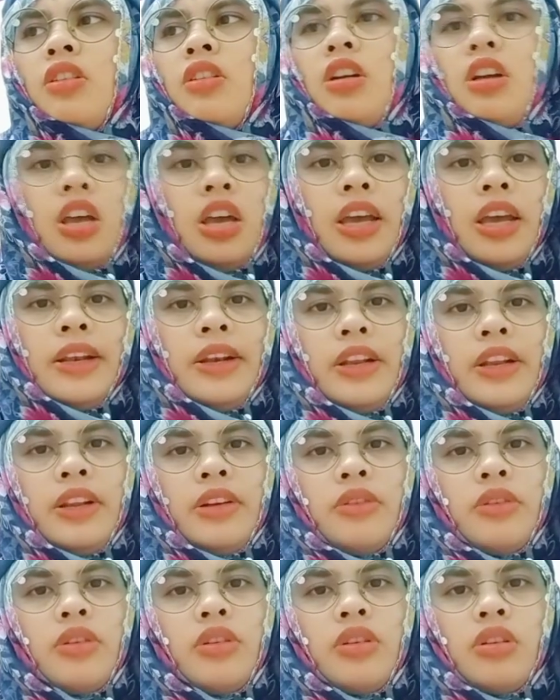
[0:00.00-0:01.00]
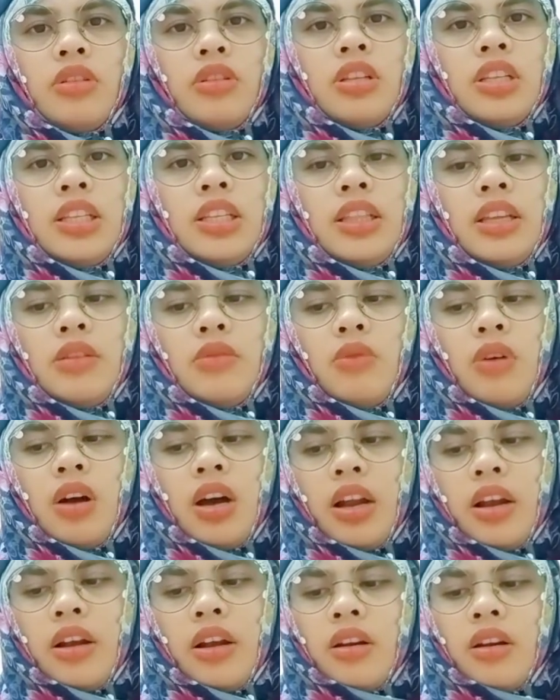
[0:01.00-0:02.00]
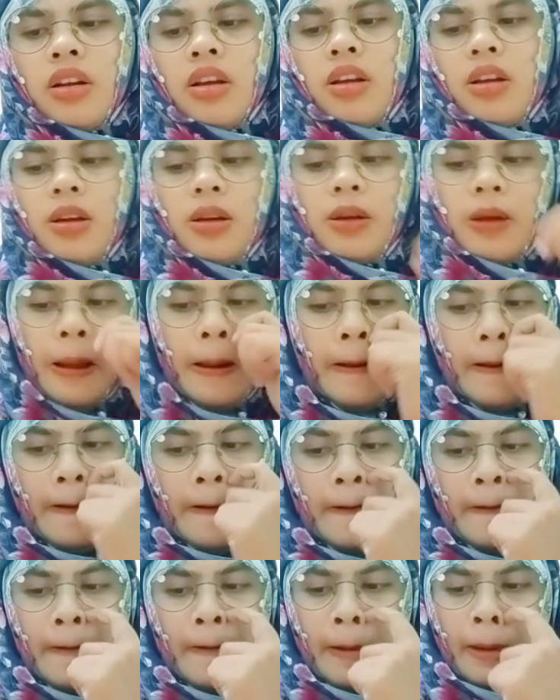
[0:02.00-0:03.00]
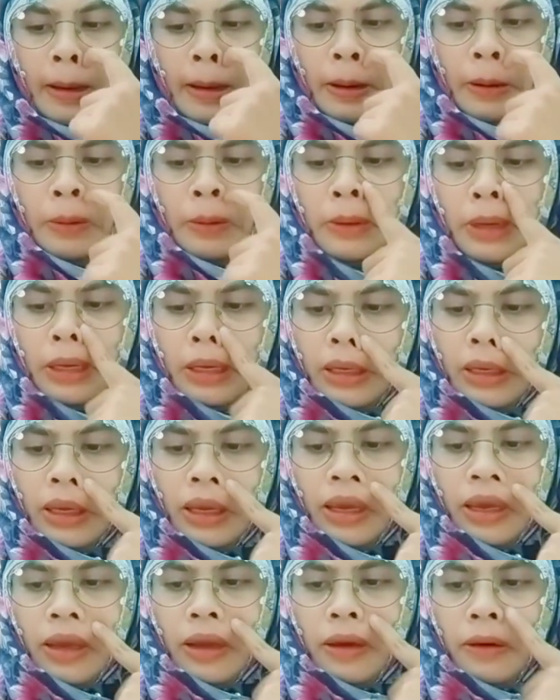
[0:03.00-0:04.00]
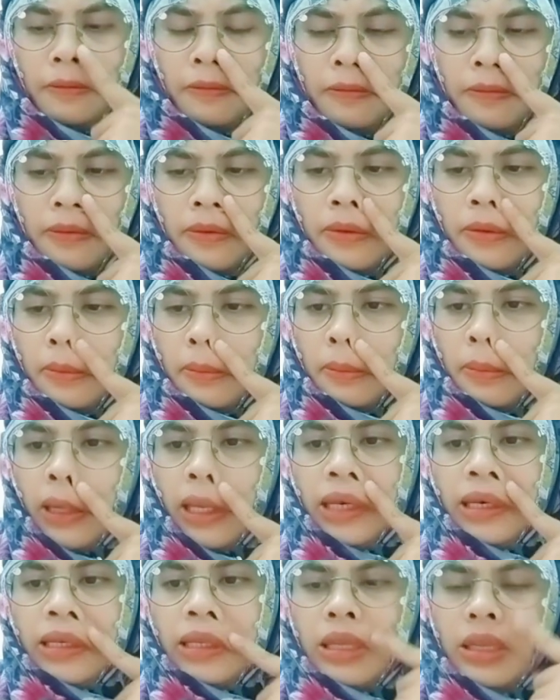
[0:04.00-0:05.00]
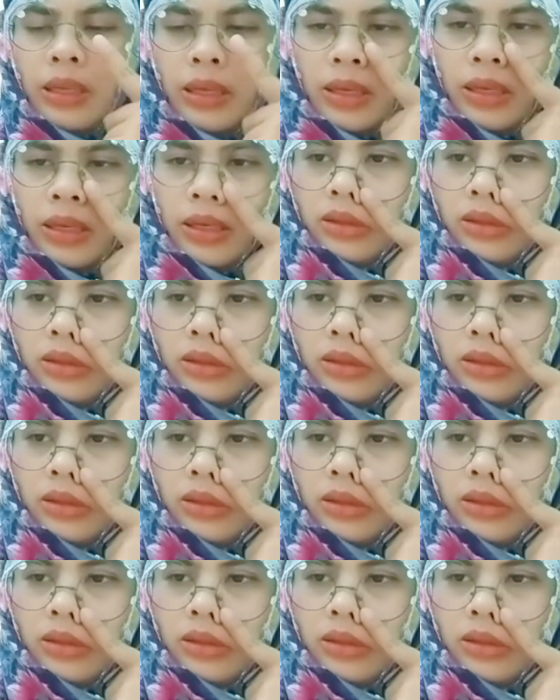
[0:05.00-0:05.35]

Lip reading: And then not only that one, we have many